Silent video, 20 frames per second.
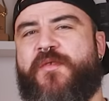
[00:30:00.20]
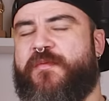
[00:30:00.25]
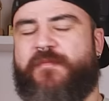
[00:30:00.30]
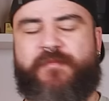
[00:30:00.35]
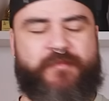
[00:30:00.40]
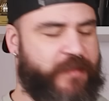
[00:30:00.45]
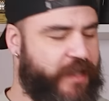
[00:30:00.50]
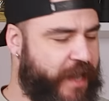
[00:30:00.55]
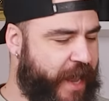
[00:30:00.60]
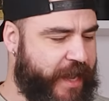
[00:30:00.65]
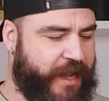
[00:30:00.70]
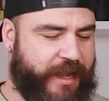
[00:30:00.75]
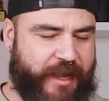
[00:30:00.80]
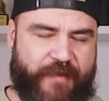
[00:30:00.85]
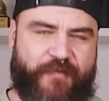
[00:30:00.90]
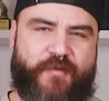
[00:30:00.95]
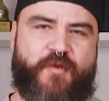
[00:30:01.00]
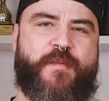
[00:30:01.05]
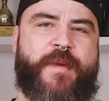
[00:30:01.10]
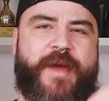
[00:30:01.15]
you. Like
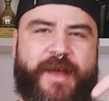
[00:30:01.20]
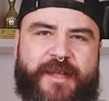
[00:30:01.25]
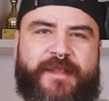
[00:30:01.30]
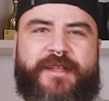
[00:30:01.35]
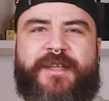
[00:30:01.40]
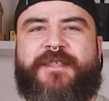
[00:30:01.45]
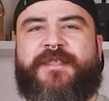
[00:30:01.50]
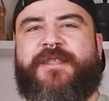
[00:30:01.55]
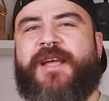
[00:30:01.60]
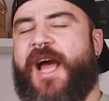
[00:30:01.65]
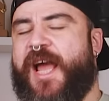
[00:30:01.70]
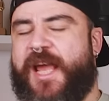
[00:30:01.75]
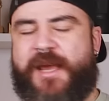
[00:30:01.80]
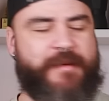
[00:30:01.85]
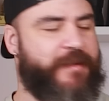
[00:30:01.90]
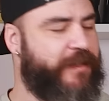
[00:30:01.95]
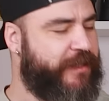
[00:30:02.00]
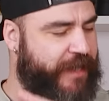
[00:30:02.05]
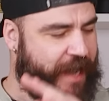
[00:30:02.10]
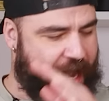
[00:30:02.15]
if you make it this
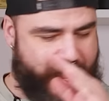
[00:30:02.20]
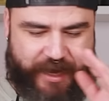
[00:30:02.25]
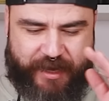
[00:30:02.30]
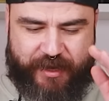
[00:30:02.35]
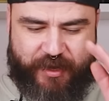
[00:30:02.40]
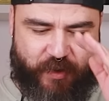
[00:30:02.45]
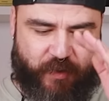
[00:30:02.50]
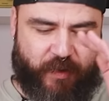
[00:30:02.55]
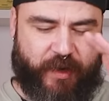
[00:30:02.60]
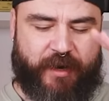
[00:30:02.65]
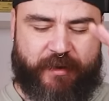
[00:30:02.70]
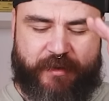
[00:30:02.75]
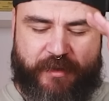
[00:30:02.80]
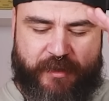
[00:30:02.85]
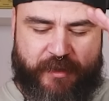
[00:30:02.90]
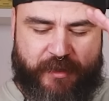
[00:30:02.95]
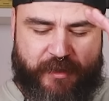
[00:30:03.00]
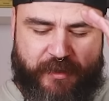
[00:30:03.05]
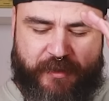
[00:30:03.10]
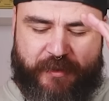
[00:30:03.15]
time, it's like
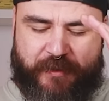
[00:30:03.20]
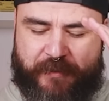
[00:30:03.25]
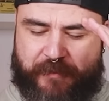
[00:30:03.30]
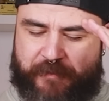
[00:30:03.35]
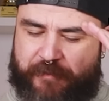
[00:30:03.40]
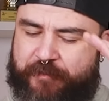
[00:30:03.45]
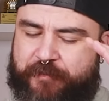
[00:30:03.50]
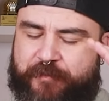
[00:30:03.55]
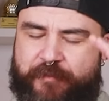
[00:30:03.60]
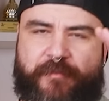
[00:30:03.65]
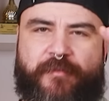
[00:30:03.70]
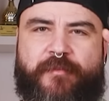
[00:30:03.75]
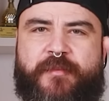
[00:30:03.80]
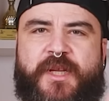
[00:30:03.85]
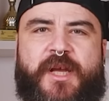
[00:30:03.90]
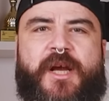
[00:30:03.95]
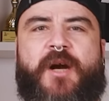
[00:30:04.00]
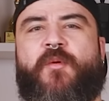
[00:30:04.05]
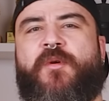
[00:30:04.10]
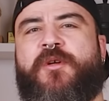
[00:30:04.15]

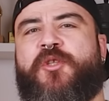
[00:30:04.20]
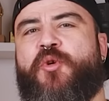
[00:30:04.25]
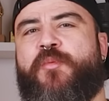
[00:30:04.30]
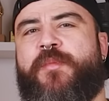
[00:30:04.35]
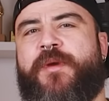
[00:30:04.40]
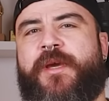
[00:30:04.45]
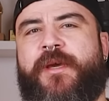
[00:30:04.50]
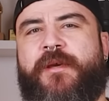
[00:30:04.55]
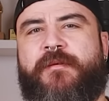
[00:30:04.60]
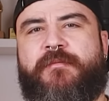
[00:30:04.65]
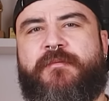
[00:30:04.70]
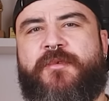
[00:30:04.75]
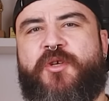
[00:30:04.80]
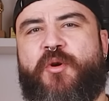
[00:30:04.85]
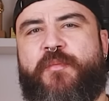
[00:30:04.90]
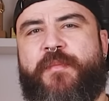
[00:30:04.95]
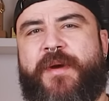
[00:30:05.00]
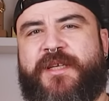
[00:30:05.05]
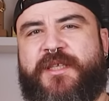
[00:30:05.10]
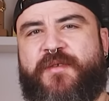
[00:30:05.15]
I want to be
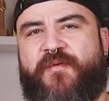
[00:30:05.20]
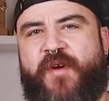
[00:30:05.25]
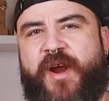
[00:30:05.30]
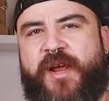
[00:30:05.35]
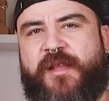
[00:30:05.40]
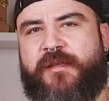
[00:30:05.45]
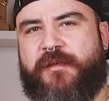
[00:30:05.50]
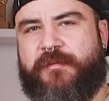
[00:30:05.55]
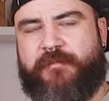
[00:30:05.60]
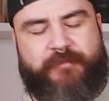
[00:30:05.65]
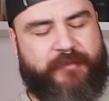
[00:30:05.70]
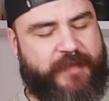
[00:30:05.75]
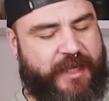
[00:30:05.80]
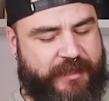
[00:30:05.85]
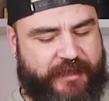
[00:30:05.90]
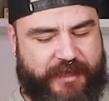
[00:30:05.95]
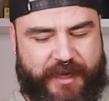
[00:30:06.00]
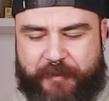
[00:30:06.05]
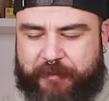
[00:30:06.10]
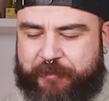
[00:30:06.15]
your best friend.
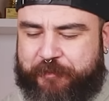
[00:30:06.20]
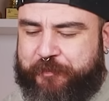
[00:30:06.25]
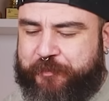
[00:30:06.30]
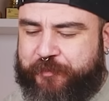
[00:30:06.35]
That's it.